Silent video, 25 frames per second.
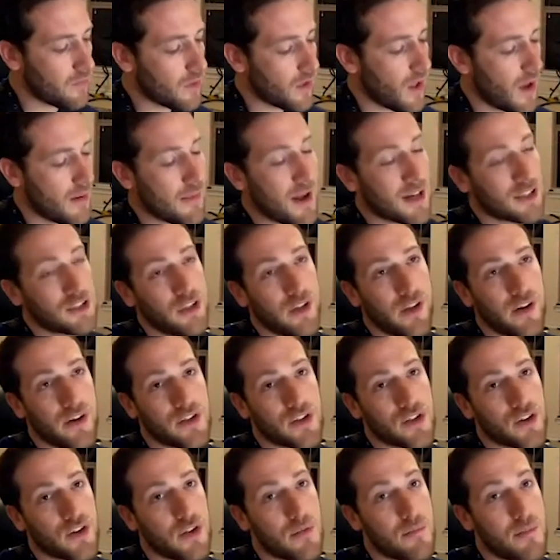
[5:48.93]
I'm actually going to
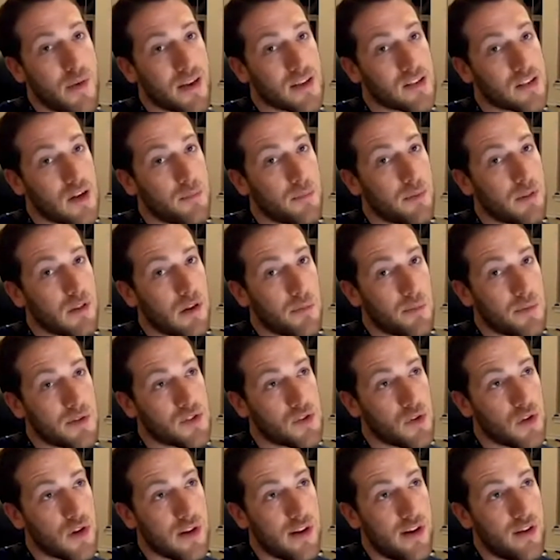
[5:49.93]
turn the mix up a little bit so
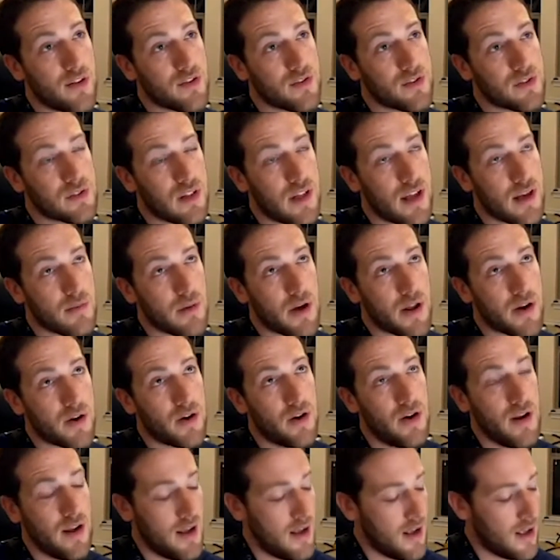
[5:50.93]
you can hear the delay better.
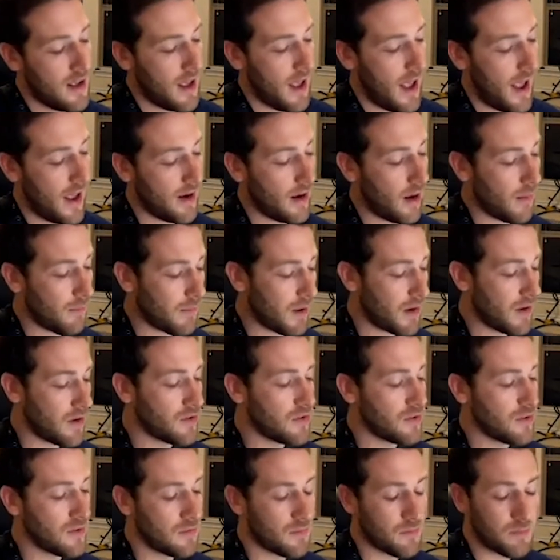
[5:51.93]
And I'm going to
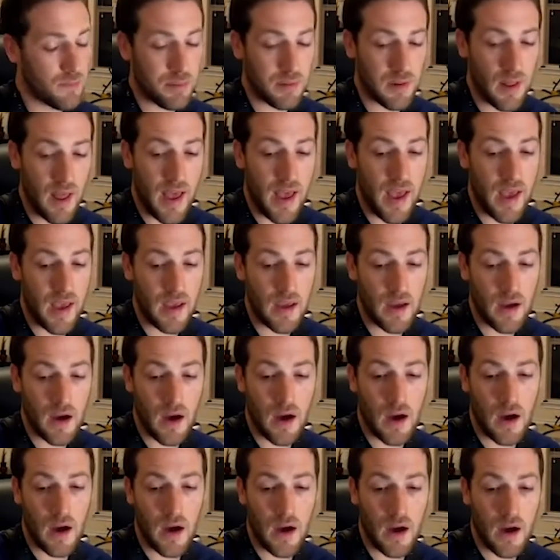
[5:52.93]
play
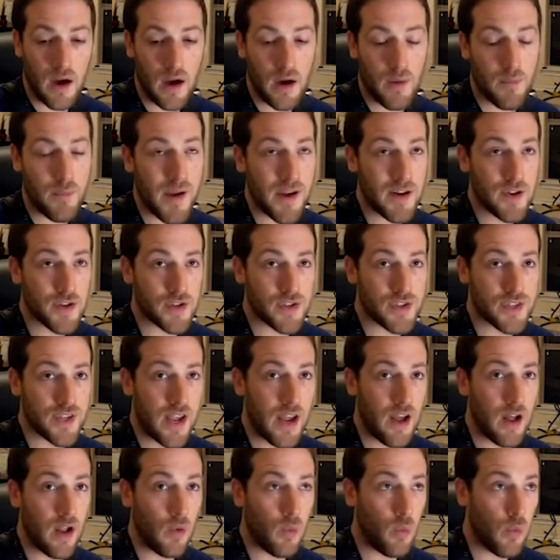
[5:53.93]
a major
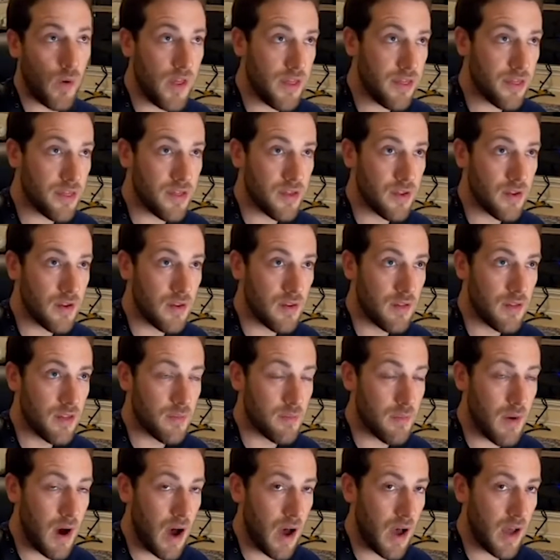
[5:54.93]
scale with the
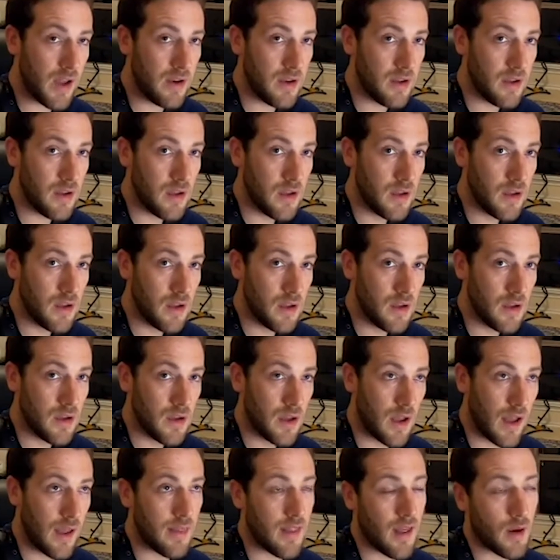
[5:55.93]
mod
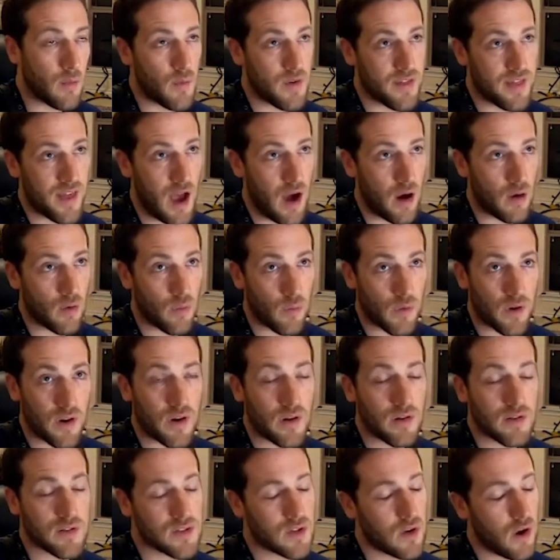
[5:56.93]
and then without.
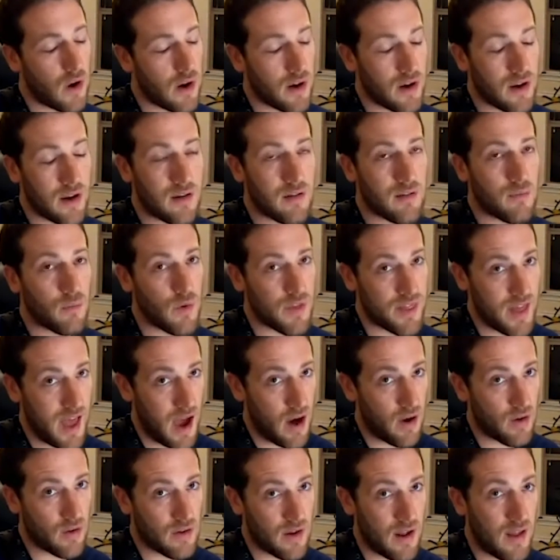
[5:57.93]

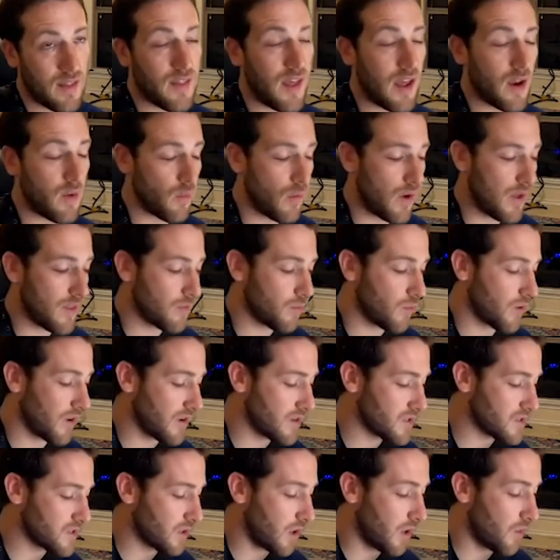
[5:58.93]
Without and then with. We're going
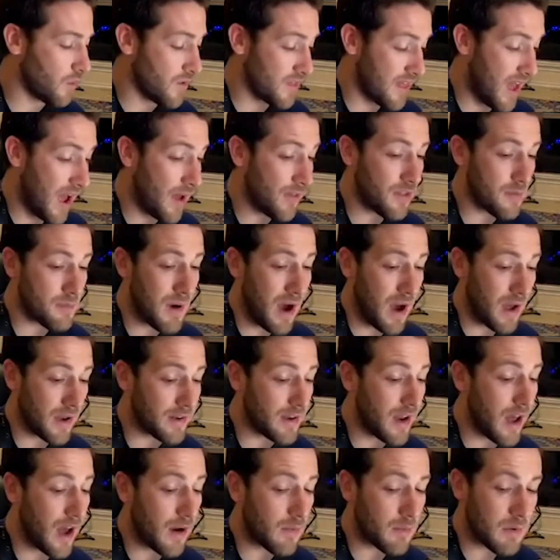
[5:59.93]
to start without the mod
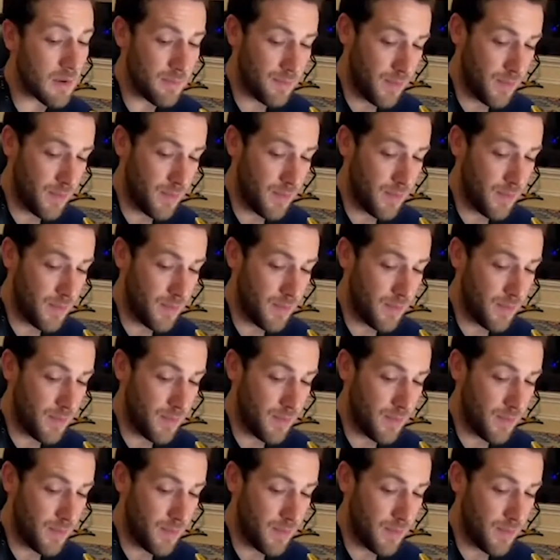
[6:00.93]
knob.